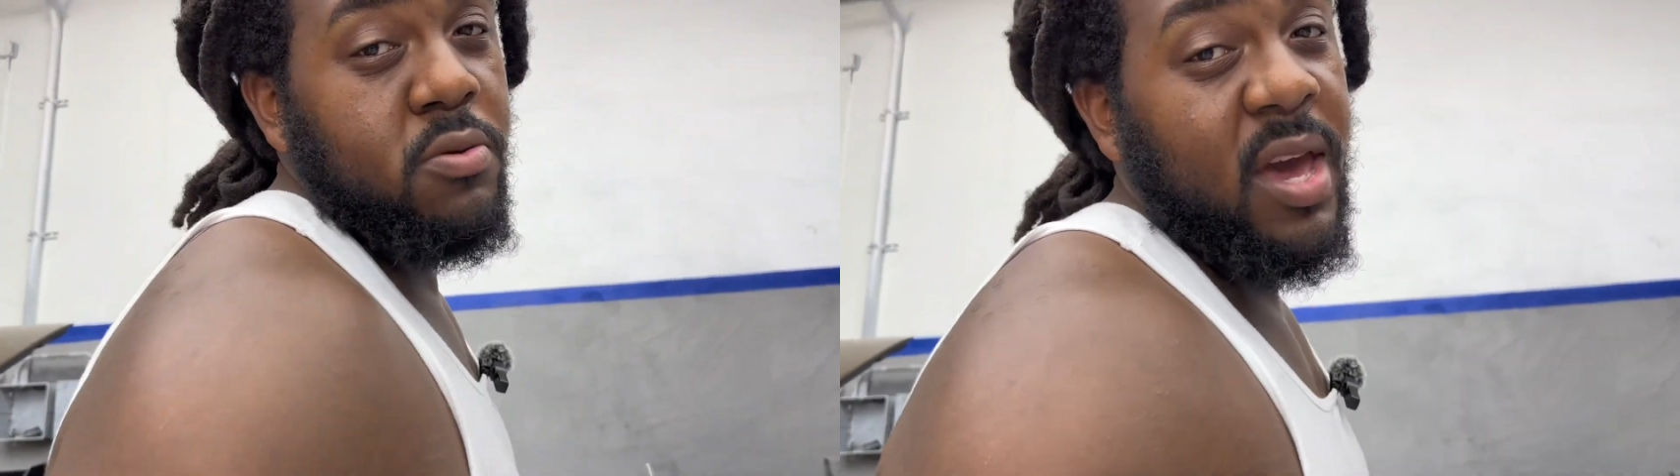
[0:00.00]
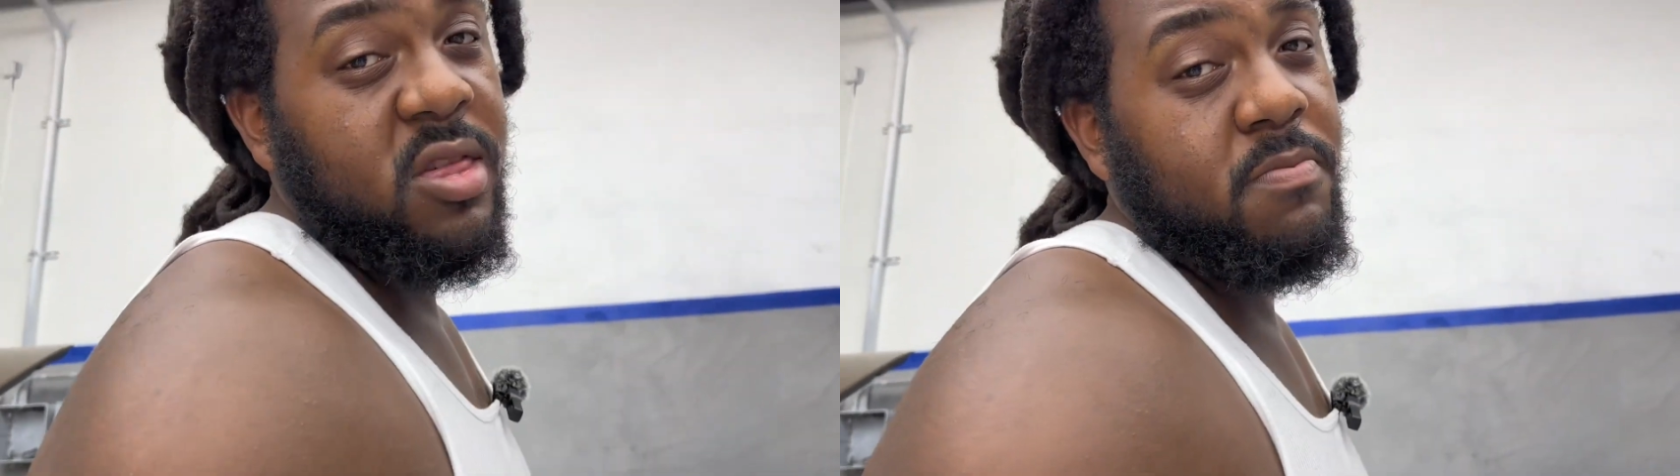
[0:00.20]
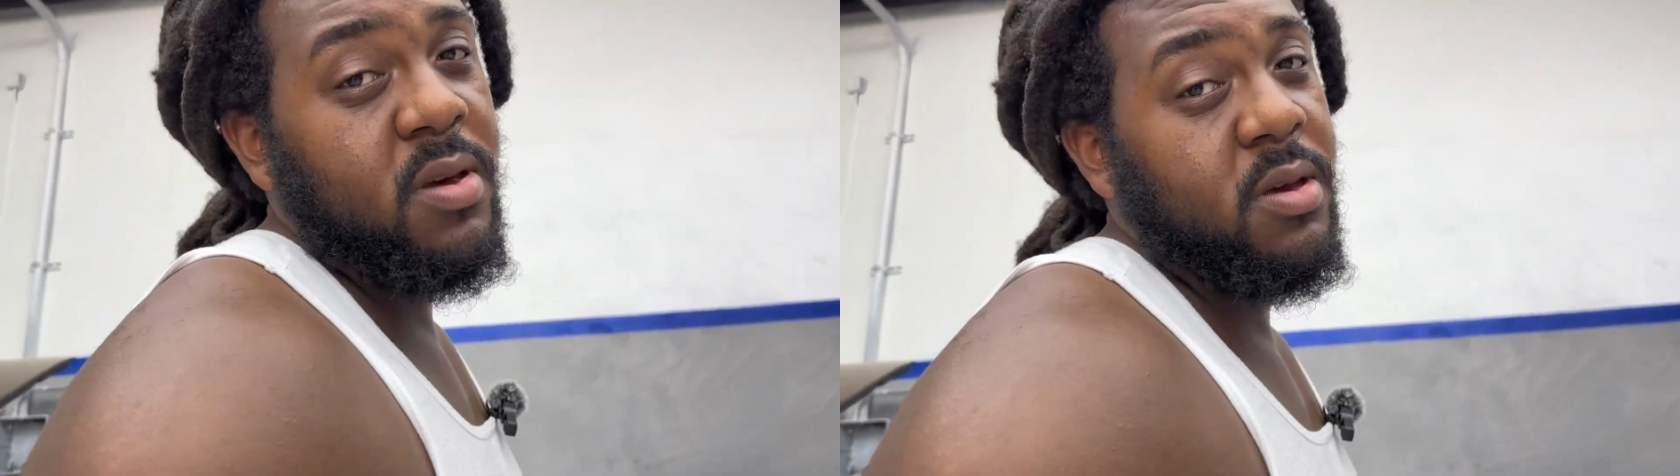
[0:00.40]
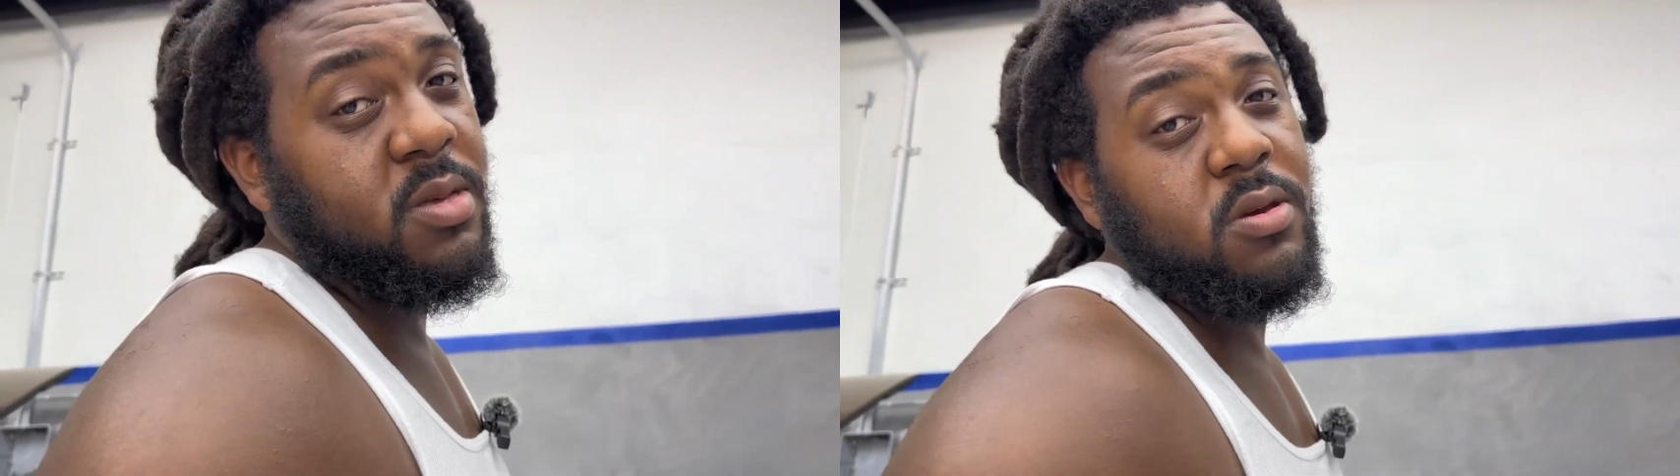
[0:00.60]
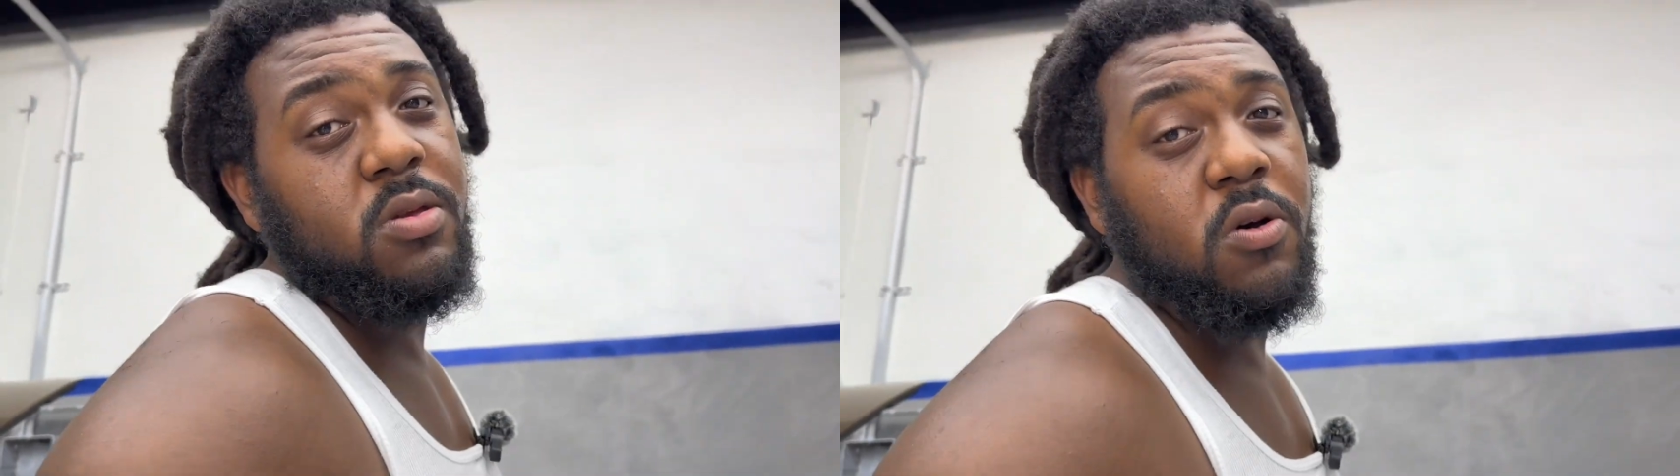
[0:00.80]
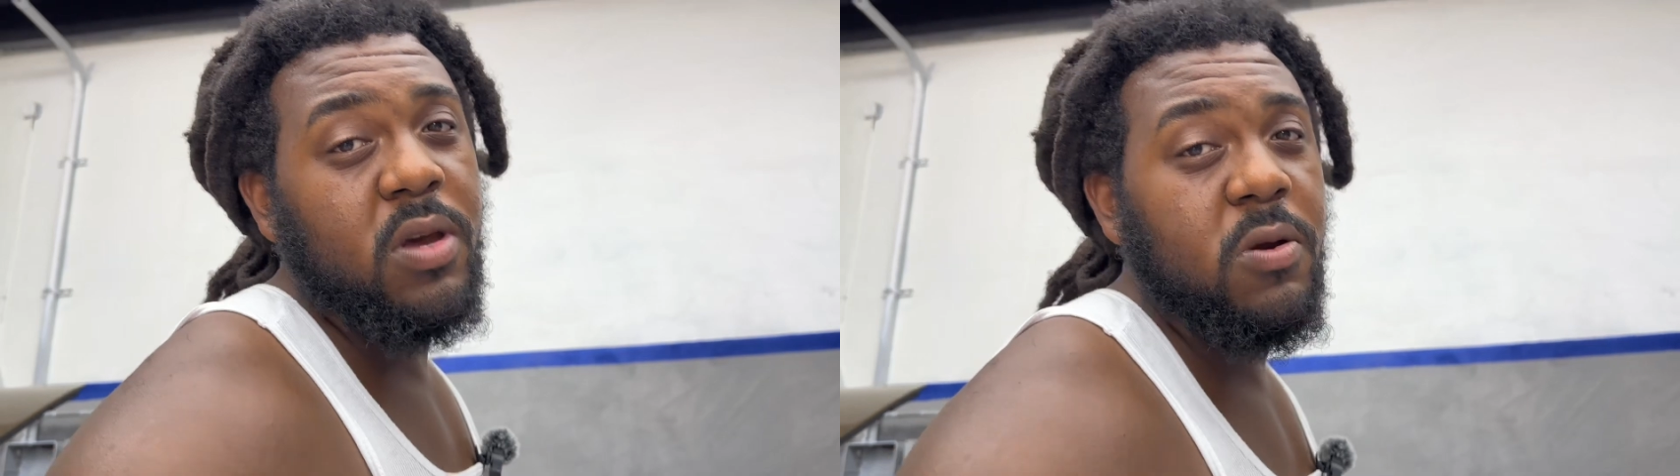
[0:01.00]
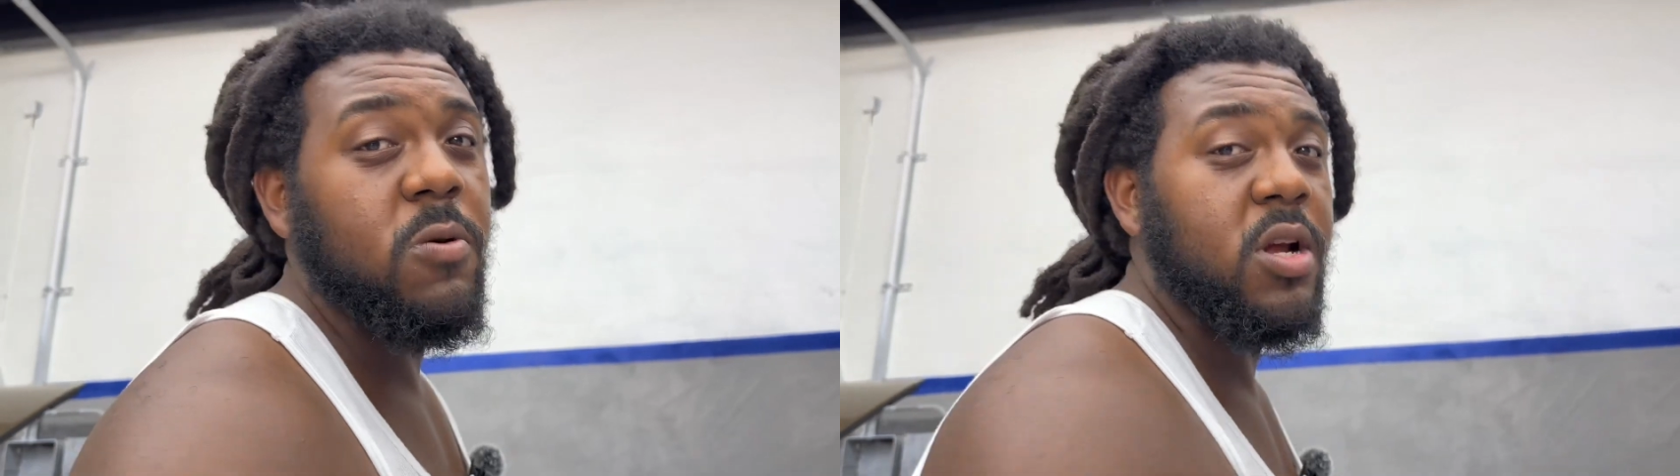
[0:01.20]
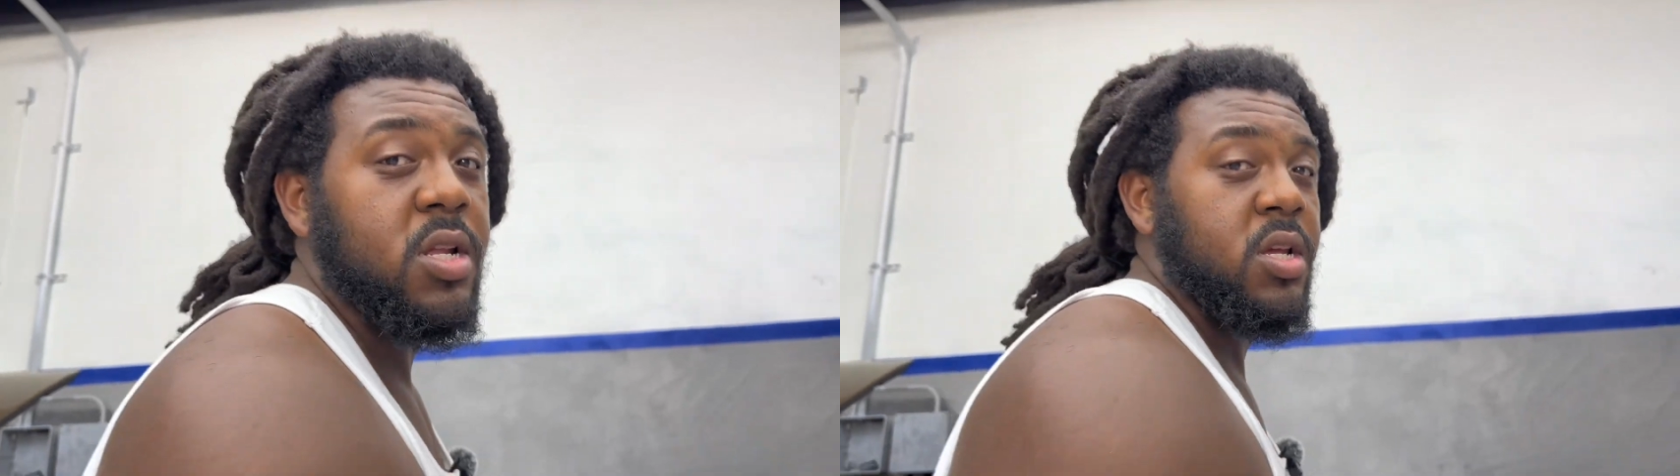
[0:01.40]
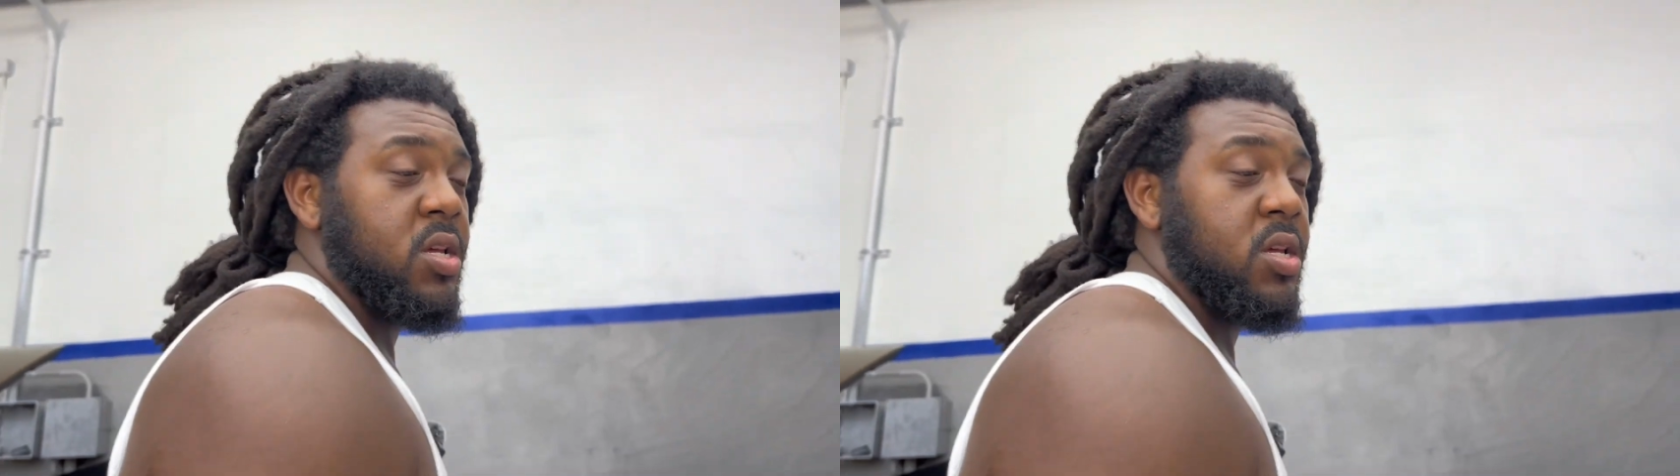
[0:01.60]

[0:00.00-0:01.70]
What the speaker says: Magic Built, so you know he running.